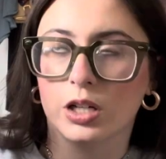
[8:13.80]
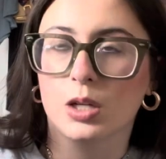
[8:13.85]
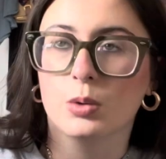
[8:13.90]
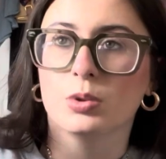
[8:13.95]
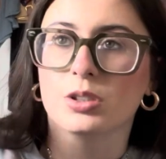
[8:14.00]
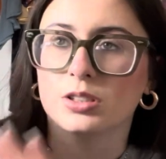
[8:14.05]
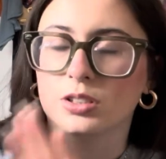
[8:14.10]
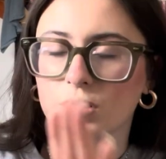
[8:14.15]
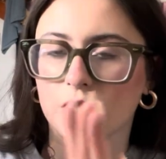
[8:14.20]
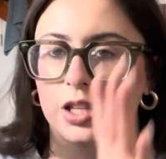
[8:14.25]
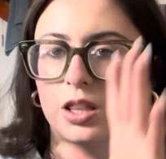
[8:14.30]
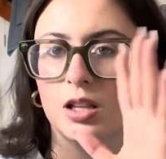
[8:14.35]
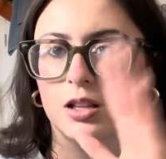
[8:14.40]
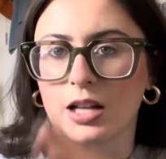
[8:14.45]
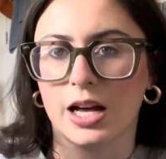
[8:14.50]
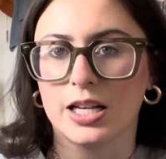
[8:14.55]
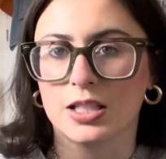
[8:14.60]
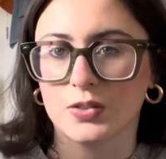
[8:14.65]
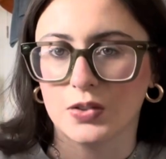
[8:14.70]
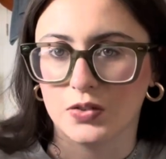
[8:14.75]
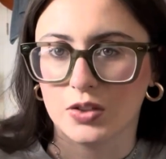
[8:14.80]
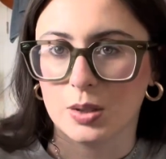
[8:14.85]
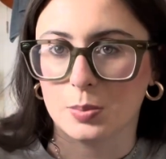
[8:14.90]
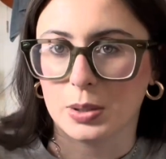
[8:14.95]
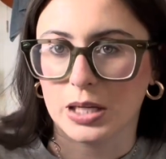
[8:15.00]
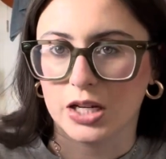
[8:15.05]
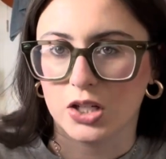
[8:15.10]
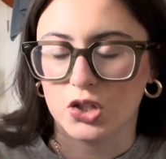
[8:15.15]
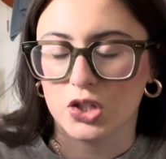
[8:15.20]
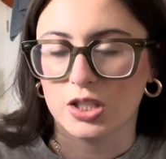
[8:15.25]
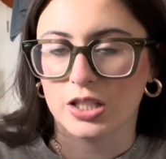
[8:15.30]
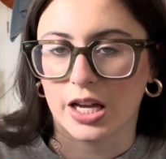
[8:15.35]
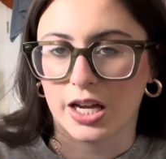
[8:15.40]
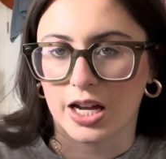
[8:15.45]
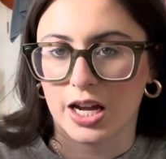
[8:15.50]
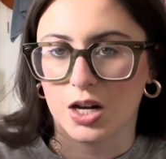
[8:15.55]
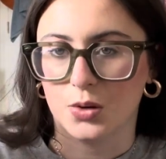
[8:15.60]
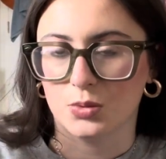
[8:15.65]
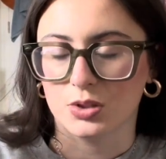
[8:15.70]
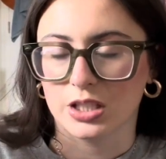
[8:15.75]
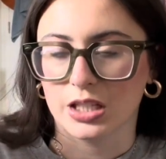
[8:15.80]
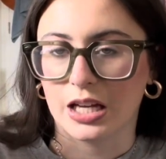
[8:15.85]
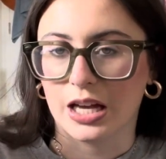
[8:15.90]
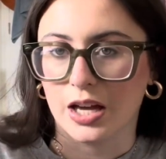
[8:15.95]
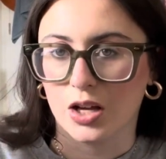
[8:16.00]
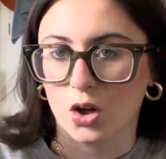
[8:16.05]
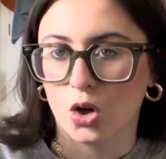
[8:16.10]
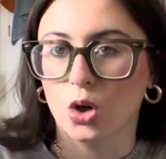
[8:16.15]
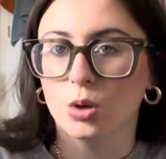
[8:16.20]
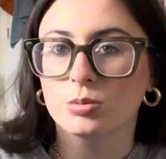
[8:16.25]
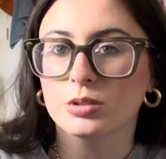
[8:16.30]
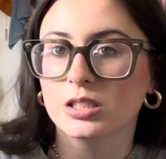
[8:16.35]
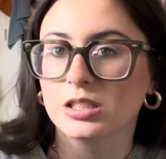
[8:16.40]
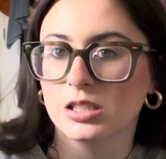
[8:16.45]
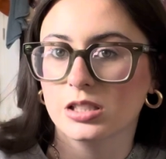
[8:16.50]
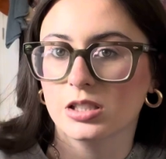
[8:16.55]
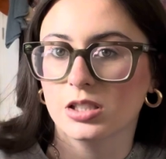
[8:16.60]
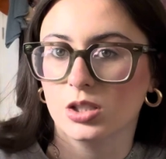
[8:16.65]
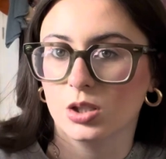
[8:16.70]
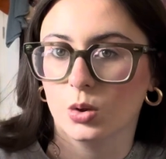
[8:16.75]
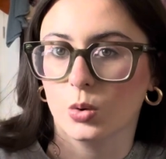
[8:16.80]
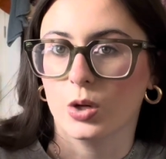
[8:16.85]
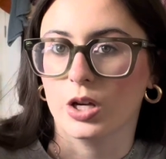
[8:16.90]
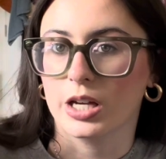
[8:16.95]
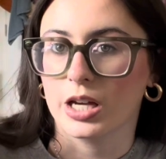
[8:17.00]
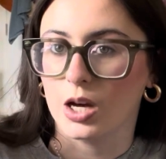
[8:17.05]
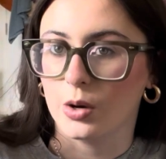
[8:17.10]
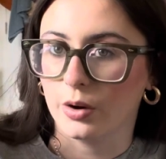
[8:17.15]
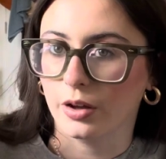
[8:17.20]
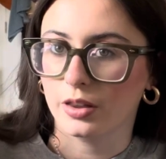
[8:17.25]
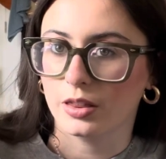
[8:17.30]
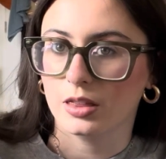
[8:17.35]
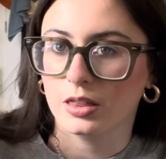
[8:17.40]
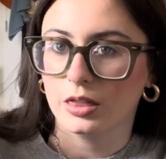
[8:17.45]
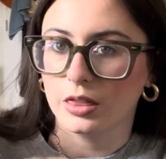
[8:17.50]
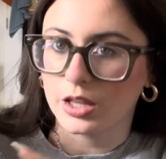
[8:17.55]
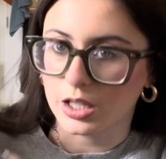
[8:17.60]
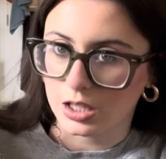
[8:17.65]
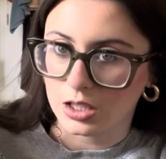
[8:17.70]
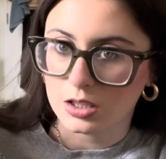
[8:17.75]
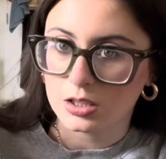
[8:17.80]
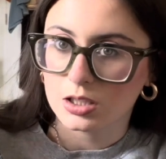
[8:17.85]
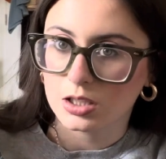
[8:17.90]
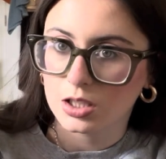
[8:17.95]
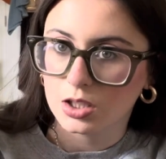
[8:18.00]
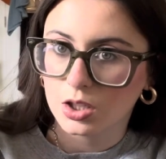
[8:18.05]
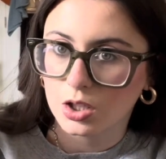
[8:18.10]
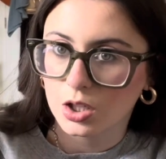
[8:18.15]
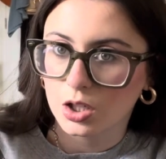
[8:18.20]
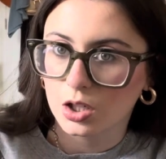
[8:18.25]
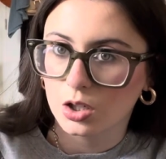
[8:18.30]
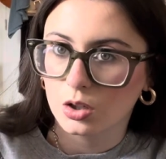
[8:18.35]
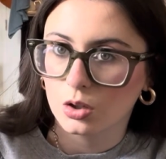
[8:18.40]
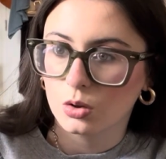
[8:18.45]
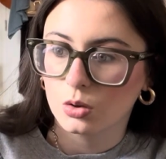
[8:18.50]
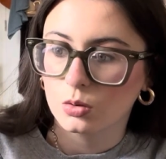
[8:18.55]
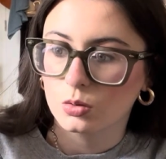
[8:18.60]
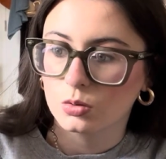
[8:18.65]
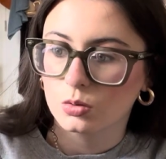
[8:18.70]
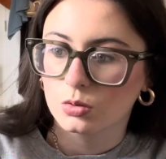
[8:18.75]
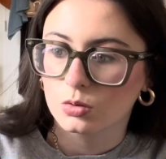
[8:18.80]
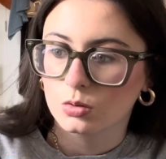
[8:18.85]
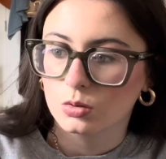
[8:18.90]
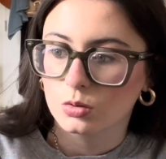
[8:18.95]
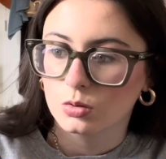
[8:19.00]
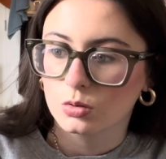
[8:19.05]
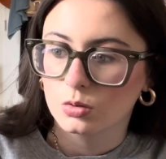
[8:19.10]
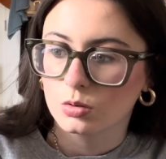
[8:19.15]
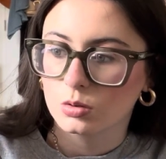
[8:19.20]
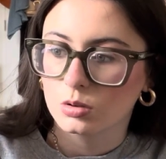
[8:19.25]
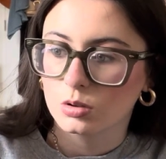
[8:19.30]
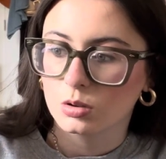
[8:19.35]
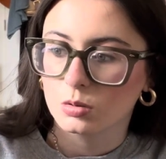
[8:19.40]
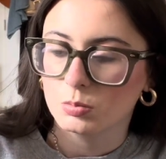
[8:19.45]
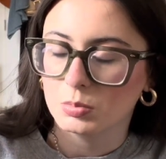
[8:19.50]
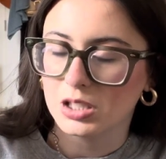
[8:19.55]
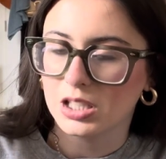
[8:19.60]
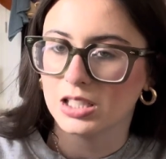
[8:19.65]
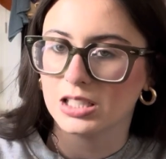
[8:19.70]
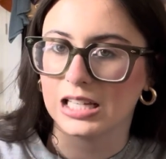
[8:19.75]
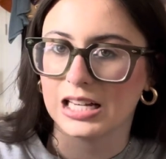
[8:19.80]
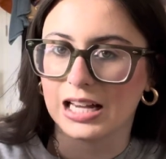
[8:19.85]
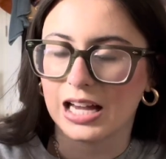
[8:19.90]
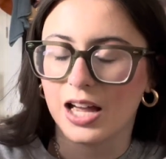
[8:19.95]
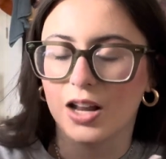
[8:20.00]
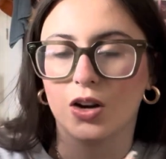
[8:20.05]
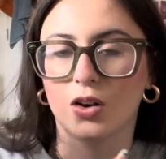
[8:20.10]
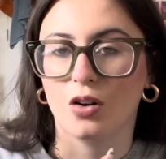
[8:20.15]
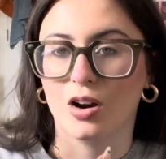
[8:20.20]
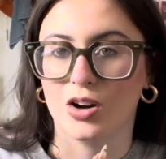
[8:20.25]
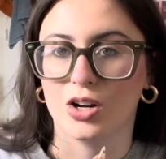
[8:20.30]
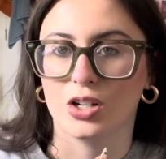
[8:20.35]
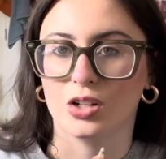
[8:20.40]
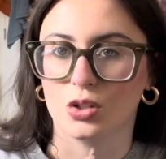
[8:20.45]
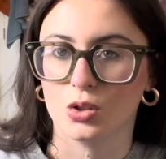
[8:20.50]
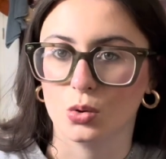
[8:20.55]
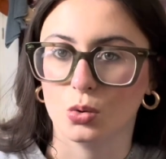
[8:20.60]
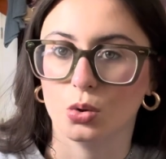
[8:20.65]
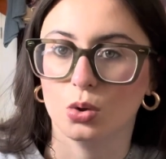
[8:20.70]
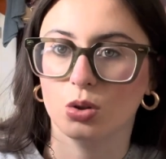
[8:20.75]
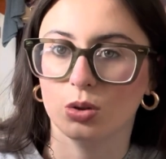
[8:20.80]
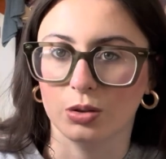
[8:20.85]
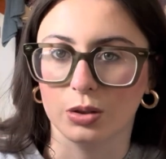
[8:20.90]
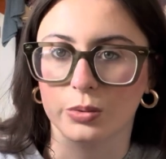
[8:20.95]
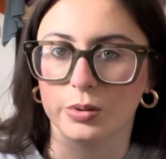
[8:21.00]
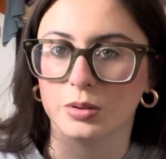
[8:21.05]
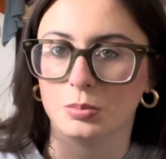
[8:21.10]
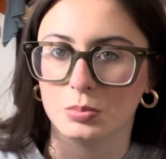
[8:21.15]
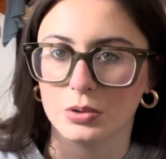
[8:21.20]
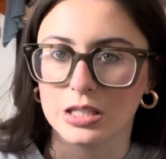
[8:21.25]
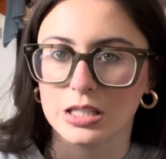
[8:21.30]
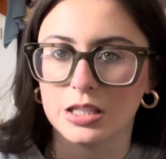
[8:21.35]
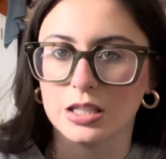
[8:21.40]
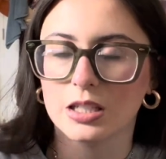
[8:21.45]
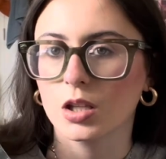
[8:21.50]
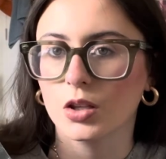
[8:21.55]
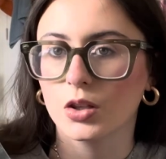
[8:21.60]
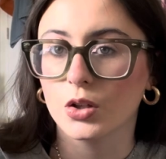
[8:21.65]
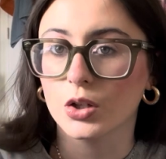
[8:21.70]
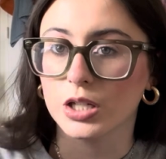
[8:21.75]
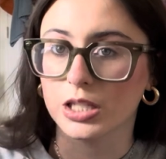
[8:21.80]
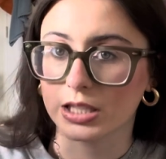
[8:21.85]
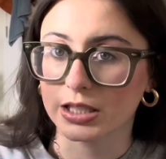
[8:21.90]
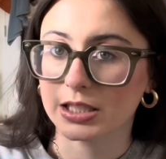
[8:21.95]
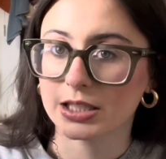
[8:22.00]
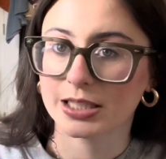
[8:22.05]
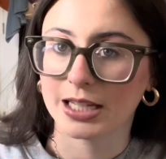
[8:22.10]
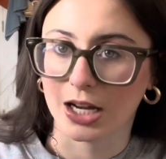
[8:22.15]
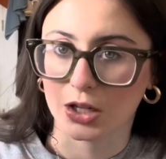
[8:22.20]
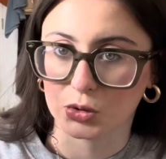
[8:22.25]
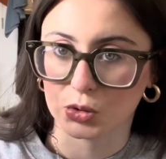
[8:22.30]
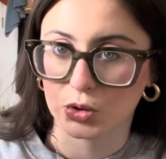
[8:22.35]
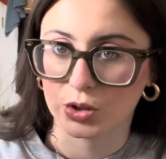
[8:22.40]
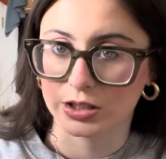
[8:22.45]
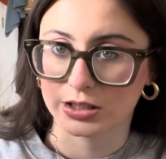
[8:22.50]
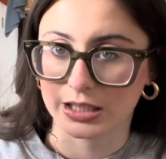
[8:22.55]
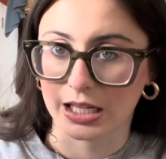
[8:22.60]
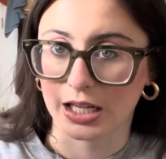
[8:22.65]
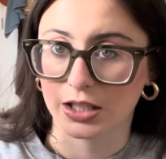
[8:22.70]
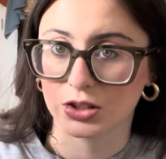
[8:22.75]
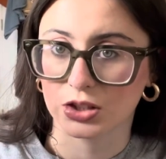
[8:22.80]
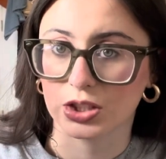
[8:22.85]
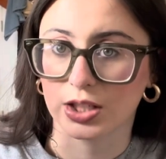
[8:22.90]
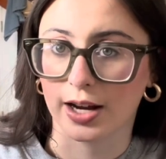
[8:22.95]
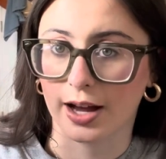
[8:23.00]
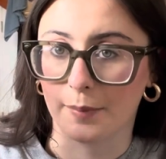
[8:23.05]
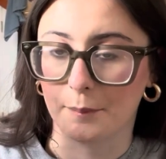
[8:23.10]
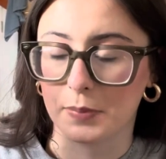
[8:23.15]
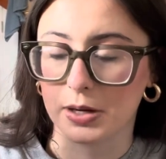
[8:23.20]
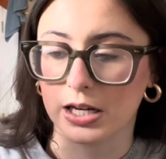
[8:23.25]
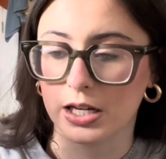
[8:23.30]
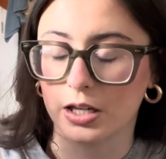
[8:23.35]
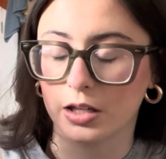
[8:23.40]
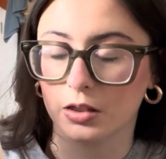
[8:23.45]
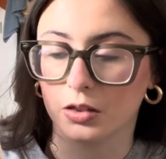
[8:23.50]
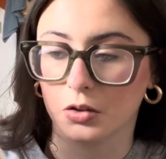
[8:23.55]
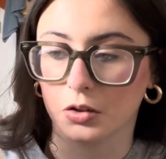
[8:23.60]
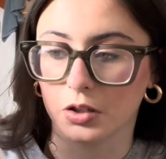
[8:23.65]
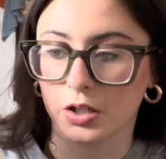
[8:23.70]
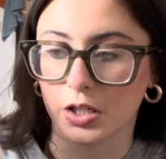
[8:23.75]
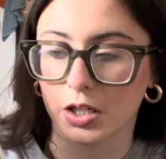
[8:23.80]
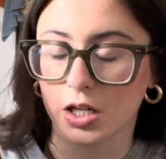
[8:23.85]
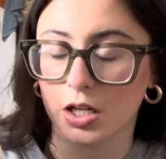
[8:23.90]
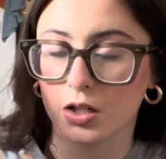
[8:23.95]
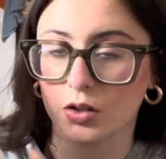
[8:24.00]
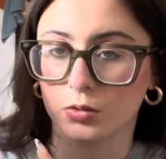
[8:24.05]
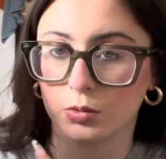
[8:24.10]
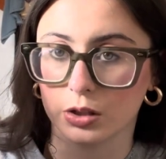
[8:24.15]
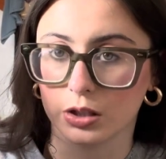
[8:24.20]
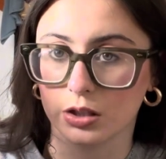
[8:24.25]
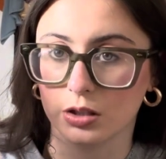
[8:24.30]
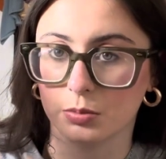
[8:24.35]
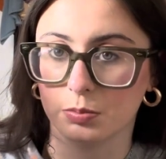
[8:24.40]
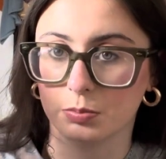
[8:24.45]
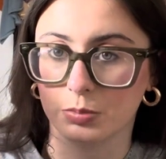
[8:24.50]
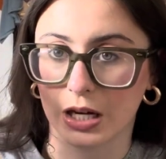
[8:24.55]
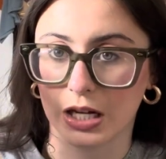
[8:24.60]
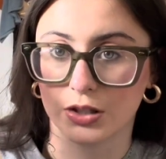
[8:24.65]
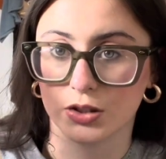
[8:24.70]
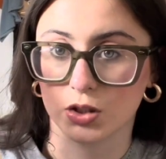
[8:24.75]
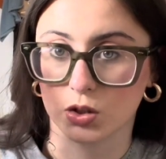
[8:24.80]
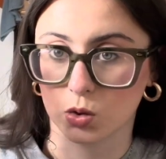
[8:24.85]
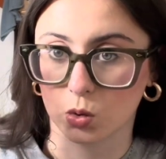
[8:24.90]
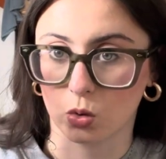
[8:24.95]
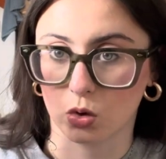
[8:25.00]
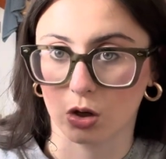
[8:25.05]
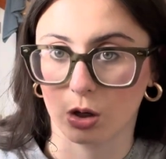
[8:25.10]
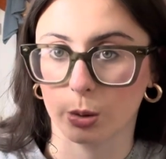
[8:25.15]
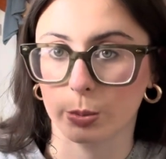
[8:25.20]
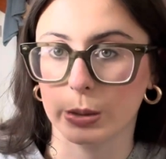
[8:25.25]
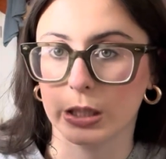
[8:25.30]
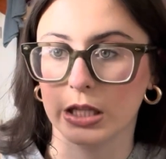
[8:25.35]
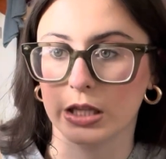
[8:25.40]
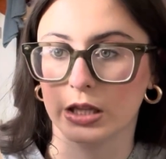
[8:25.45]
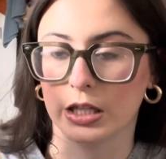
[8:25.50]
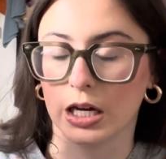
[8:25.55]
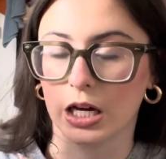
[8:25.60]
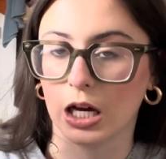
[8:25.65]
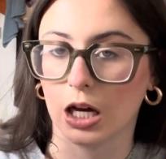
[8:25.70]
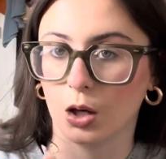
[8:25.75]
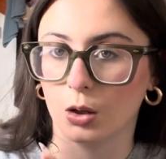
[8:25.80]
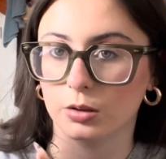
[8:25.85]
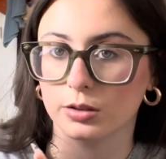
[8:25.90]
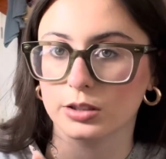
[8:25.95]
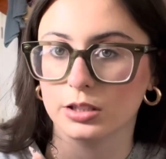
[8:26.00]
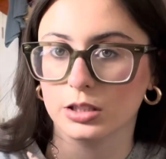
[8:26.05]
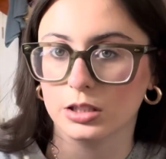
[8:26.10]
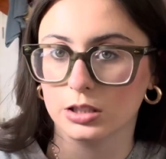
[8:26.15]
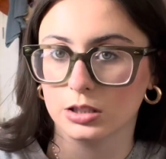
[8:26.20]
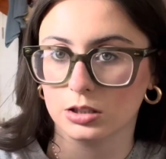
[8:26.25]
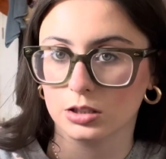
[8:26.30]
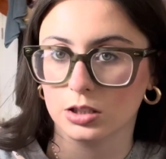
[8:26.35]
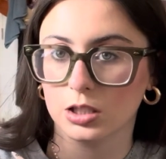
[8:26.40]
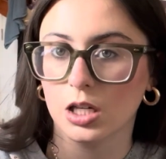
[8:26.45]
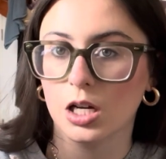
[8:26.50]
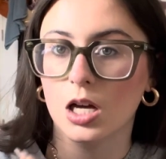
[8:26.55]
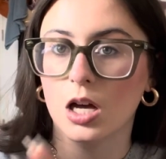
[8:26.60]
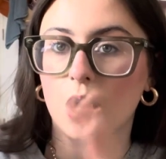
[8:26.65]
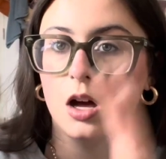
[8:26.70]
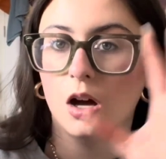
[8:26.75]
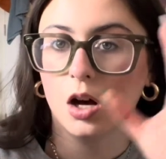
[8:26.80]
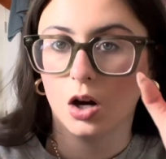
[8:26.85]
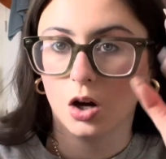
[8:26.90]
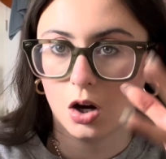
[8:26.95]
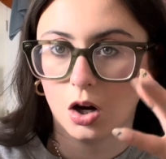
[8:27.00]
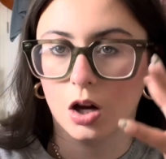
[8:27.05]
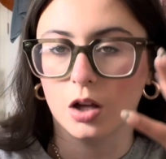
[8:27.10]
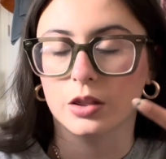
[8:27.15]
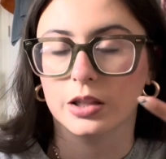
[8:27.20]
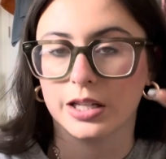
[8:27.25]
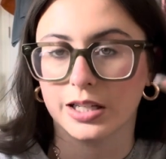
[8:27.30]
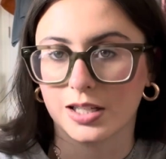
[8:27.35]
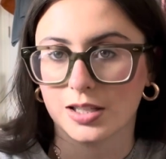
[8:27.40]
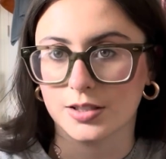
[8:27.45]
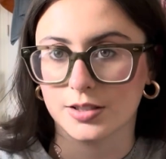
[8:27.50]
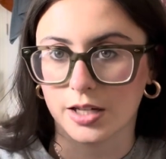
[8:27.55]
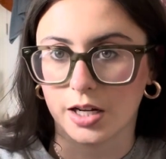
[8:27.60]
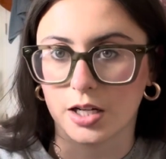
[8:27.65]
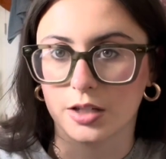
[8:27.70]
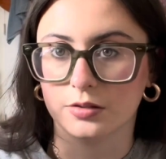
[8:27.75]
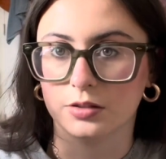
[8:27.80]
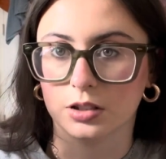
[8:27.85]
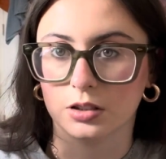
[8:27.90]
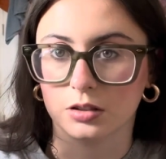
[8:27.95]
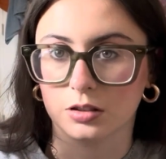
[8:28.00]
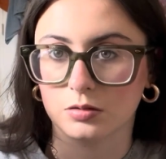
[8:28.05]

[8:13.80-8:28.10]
was literally the last 50 pages. I kind of was like, I hope this isn't going how I think it's gonna go, because I kind of already knew who it would be. There is a natural disaster happening. They're like in a really bad storm, and the house is on like a side of a